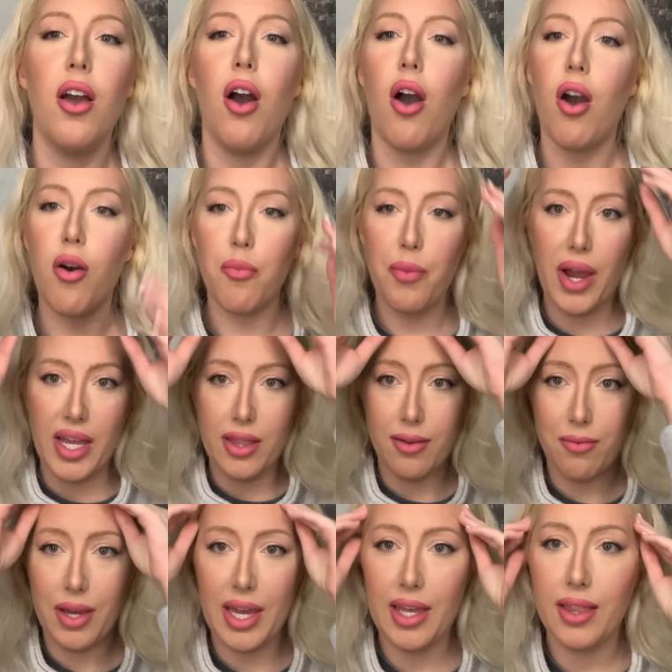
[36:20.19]
oh, by the
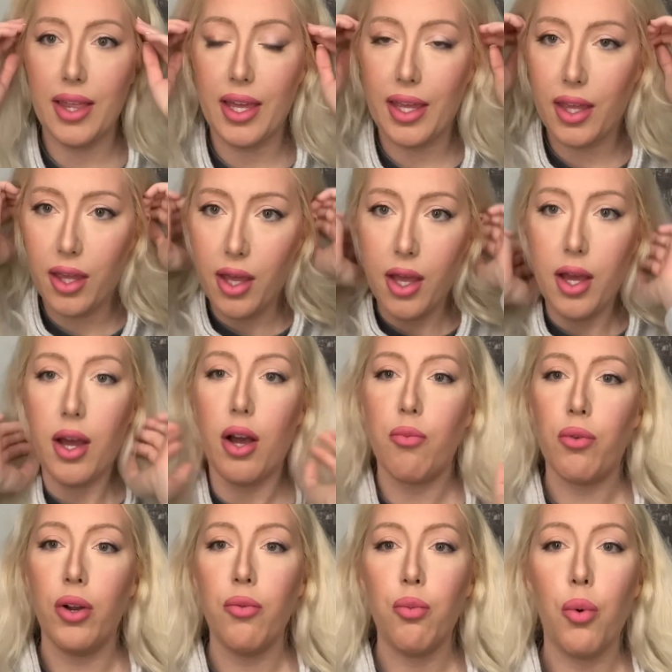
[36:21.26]
way, like
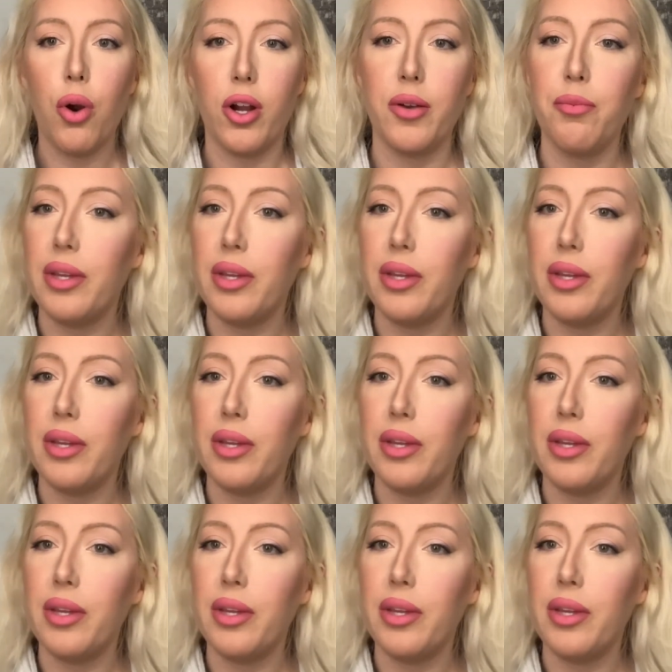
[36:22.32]
reward